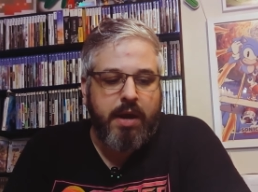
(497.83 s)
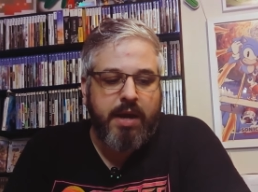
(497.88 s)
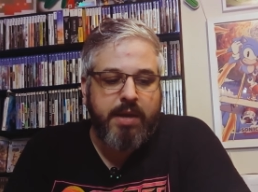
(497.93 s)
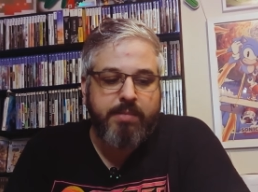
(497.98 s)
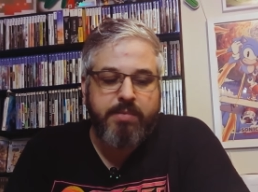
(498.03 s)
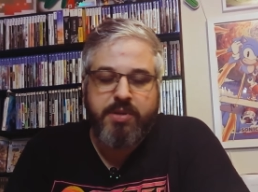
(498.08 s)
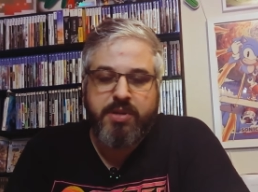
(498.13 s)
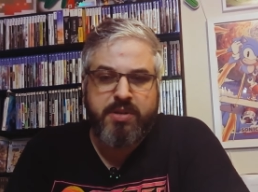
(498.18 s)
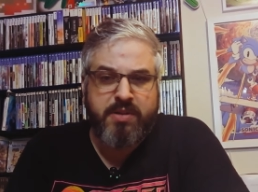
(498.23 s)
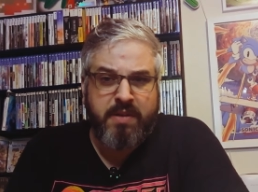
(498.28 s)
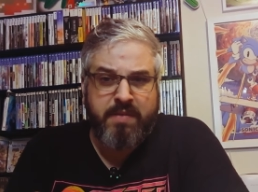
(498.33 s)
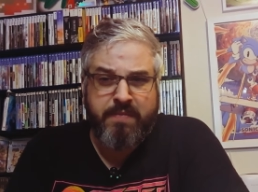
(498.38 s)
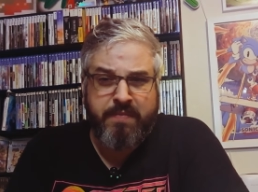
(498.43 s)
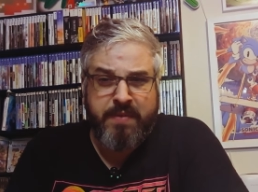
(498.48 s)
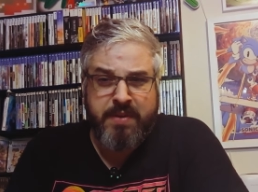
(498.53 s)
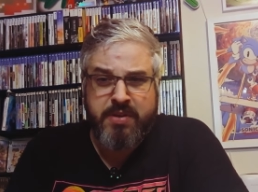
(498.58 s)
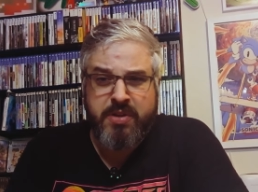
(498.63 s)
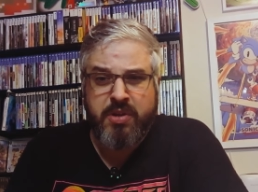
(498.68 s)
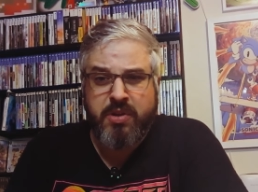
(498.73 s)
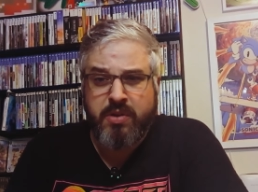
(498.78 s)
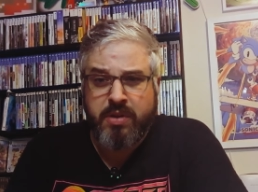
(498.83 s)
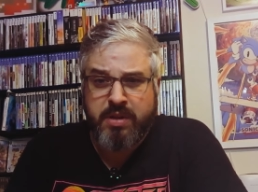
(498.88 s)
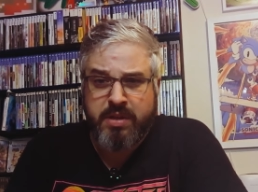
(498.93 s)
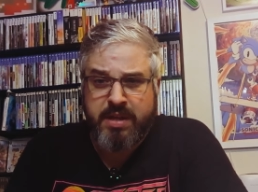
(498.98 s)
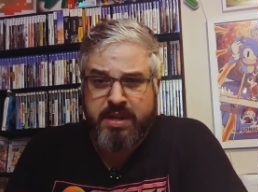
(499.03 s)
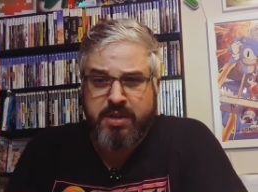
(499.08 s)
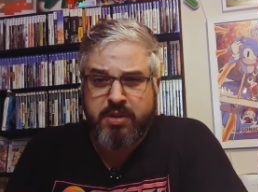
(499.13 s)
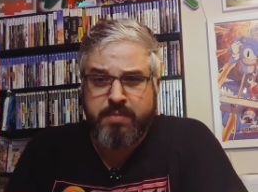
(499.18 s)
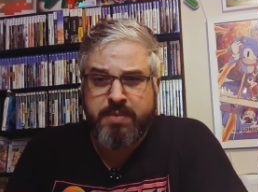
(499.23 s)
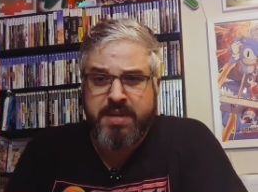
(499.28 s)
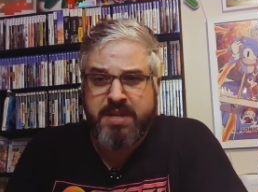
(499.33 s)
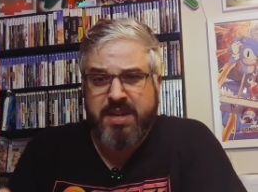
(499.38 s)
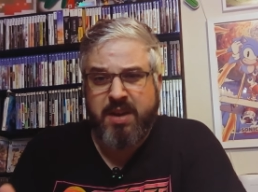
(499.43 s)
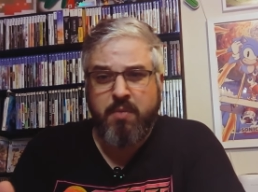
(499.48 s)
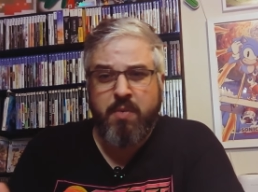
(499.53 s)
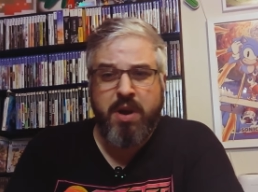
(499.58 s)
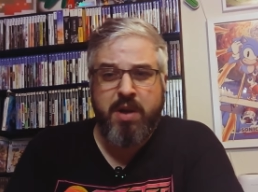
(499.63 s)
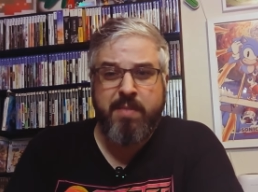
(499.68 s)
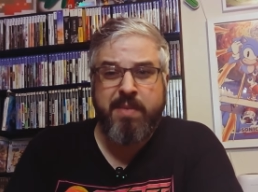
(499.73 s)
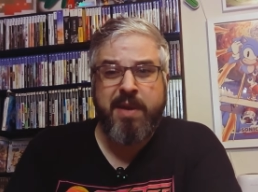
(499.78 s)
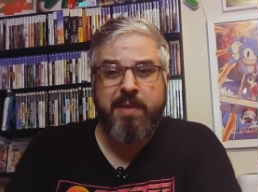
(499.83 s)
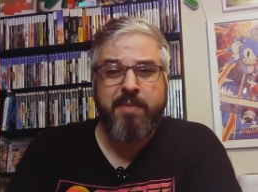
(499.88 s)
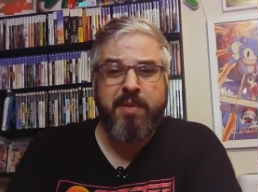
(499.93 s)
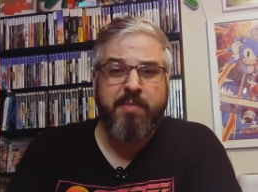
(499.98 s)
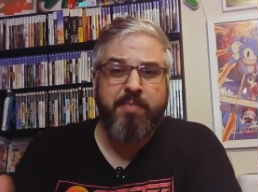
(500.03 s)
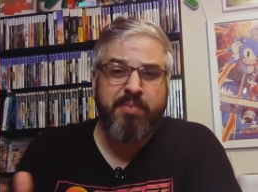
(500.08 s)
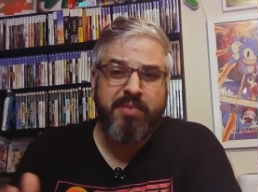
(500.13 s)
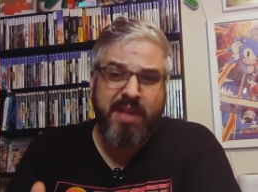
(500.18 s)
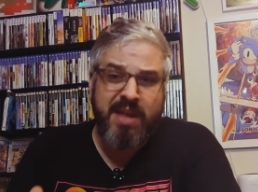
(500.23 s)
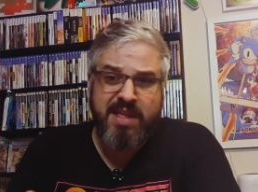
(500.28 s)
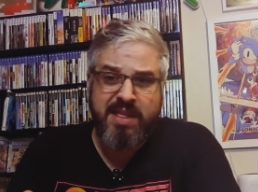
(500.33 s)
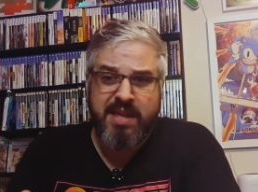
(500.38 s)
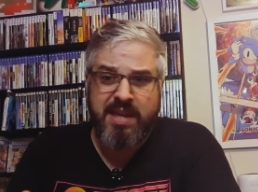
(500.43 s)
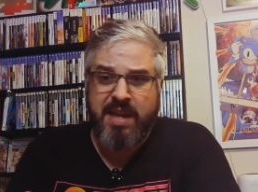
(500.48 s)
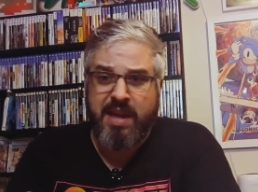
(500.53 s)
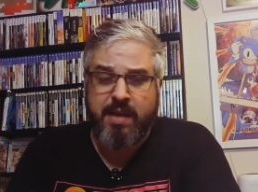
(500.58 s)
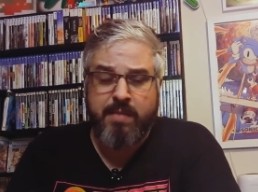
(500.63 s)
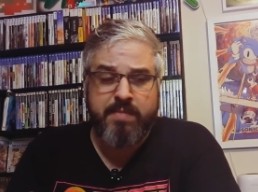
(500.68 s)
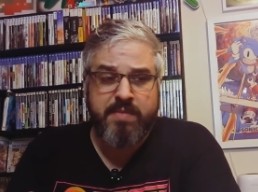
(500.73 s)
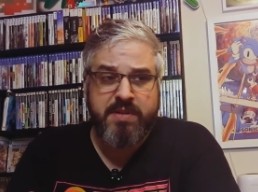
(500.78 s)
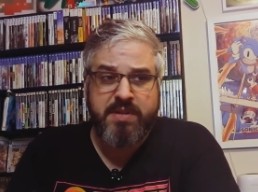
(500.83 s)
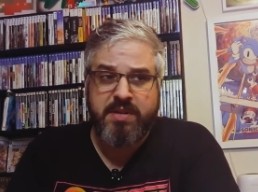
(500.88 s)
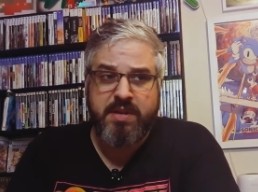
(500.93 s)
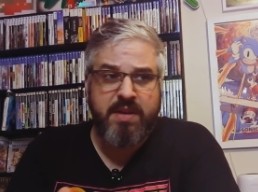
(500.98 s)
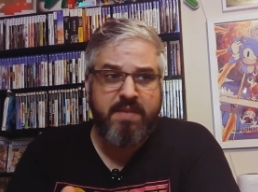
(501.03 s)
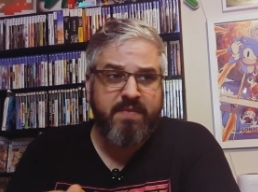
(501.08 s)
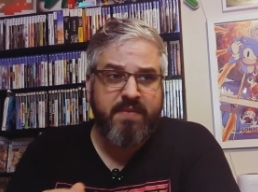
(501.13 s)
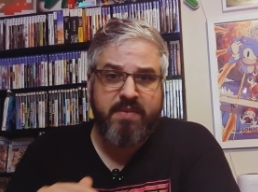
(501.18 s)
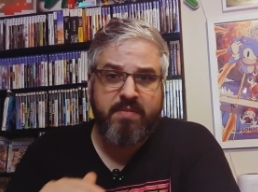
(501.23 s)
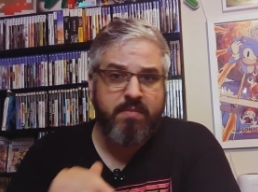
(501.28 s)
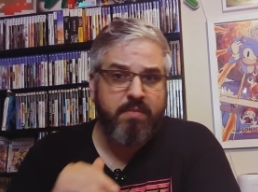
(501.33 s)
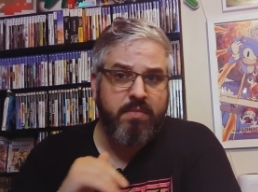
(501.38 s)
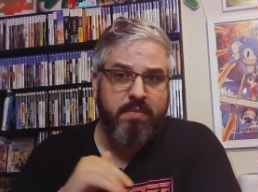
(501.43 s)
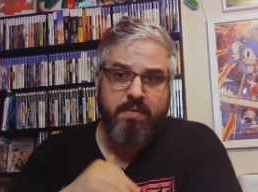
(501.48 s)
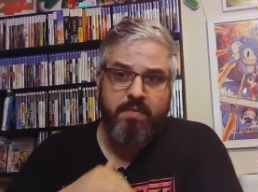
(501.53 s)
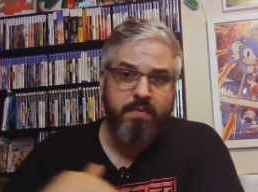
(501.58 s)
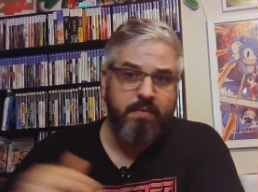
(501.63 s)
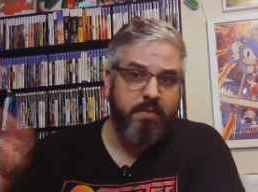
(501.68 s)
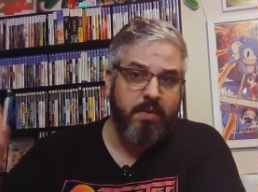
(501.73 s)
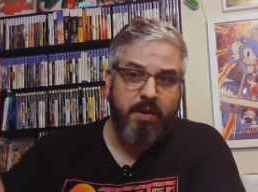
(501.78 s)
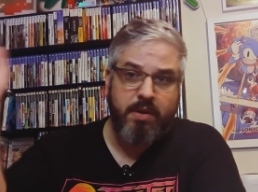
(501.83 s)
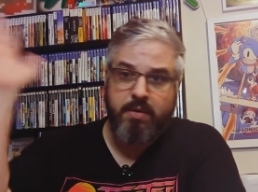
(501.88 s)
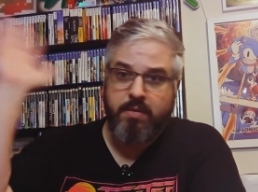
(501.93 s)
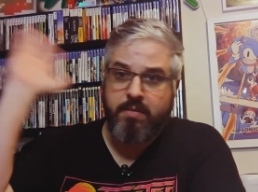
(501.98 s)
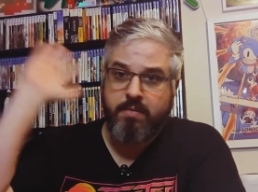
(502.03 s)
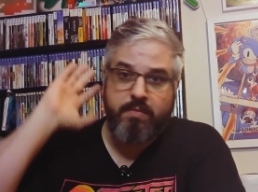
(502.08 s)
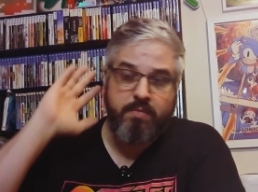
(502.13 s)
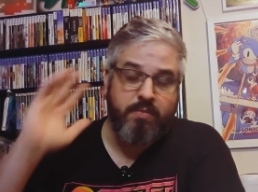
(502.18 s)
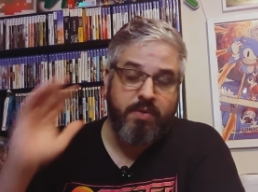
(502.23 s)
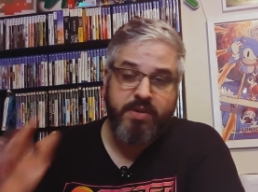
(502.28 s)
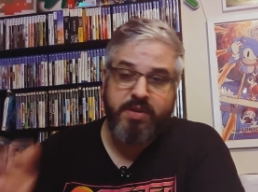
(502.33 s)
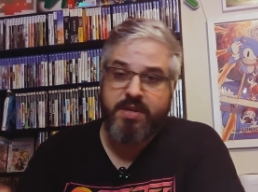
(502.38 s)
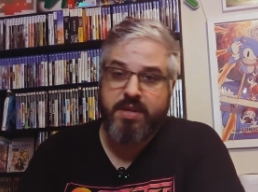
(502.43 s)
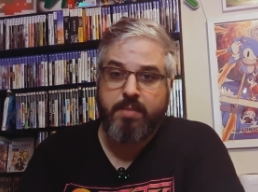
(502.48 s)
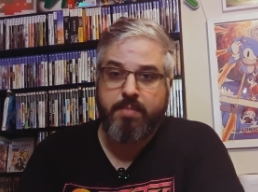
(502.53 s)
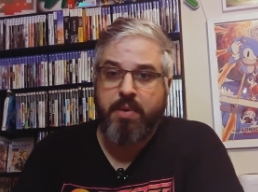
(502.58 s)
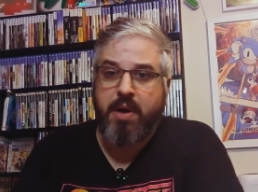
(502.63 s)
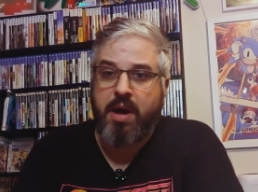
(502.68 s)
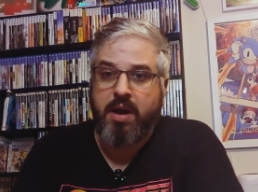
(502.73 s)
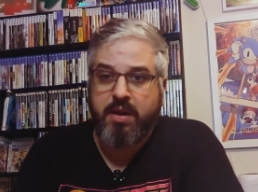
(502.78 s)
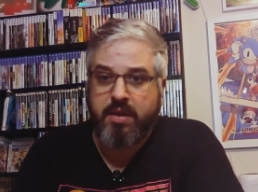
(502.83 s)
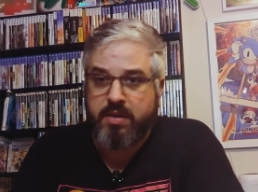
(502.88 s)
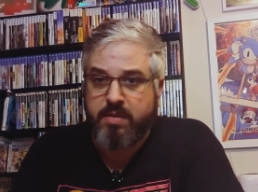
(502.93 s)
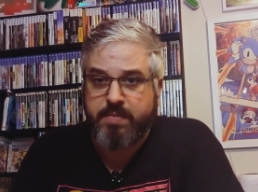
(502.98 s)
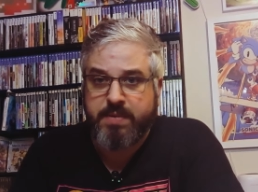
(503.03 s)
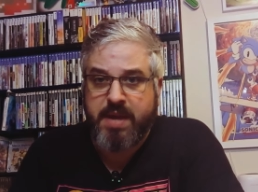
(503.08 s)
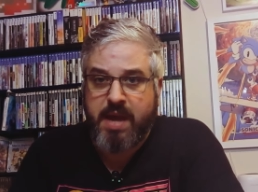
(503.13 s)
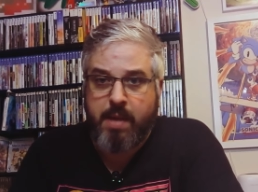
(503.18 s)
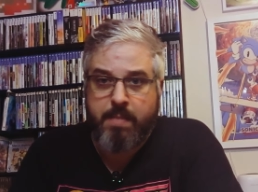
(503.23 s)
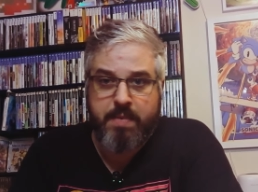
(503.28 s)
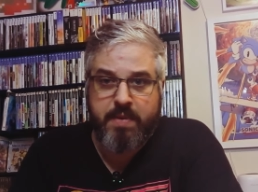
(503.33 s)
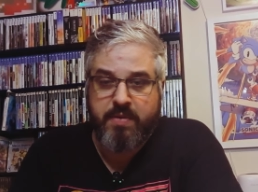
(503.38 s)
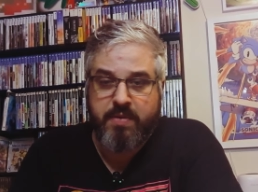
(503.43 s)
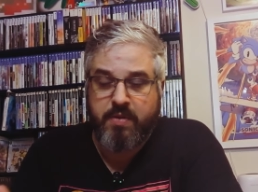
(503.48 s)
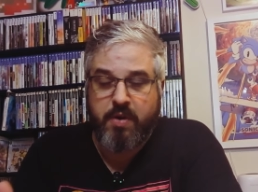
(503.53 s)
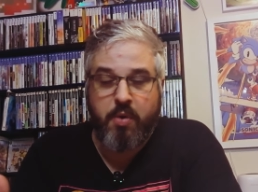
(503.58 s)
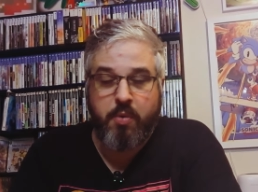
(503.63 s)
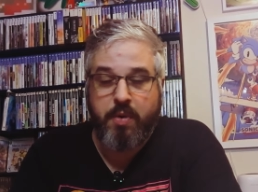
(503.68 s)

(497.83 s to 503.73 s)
I'm still a physical collector because I want to be able to play the games even you know once the apocalypse happens